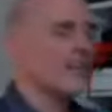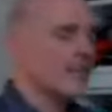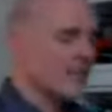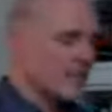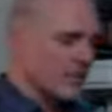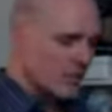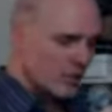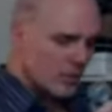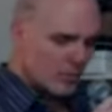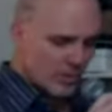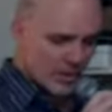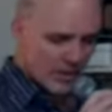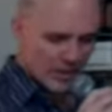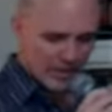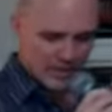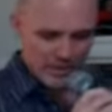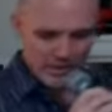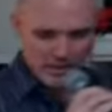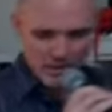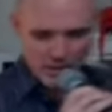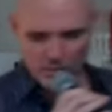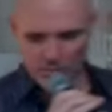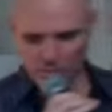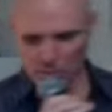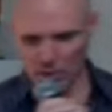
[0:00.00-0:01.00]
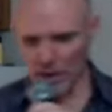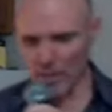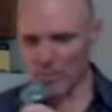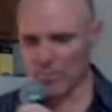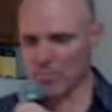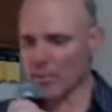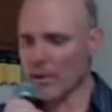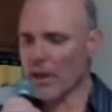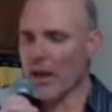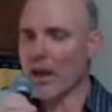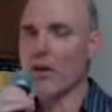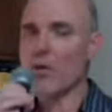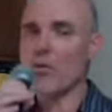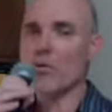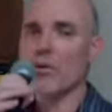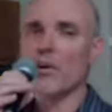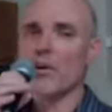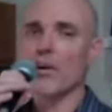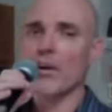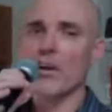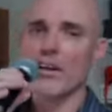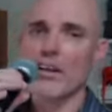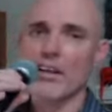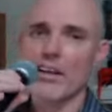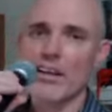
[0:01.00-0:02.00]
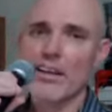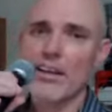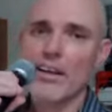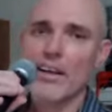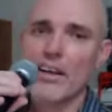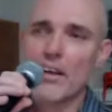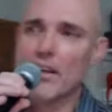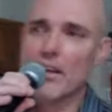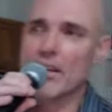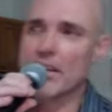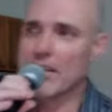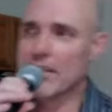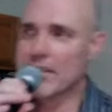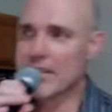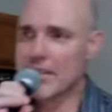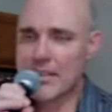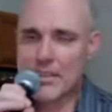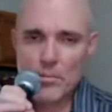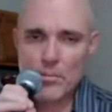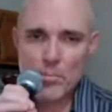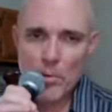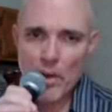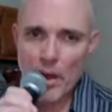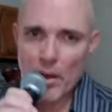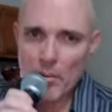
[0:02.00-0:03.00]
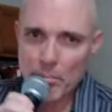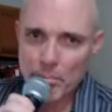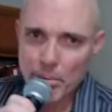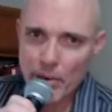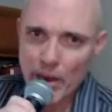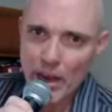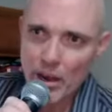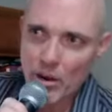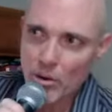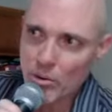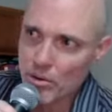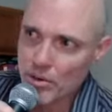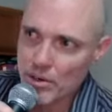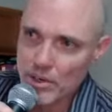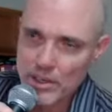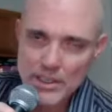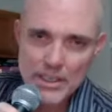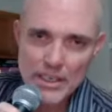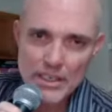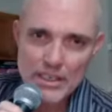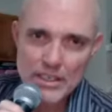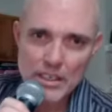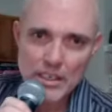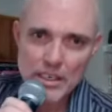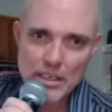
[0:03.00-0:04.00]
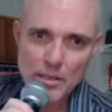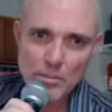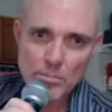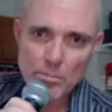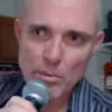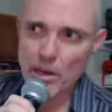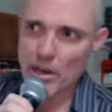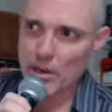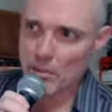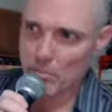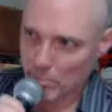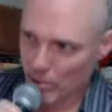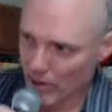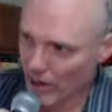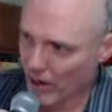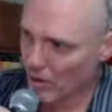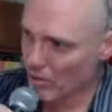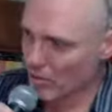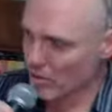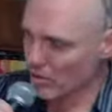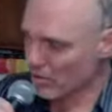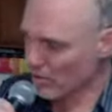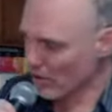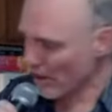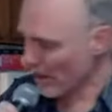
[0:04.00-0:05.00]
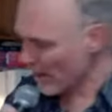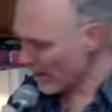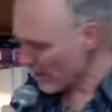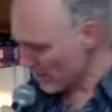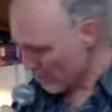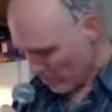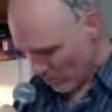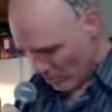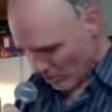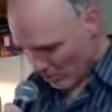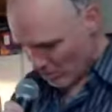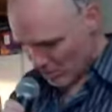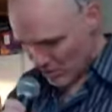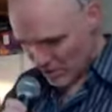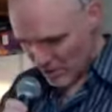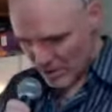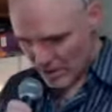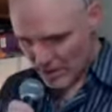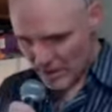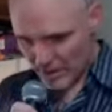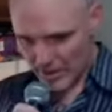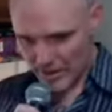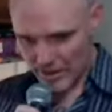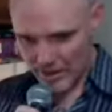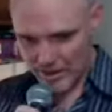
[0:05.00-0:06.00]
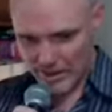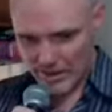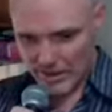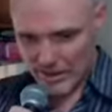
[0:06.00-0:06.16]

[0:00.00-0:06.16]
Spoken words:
You mean this is about power? This is about power, essentially about a power grab? Oh, yeah.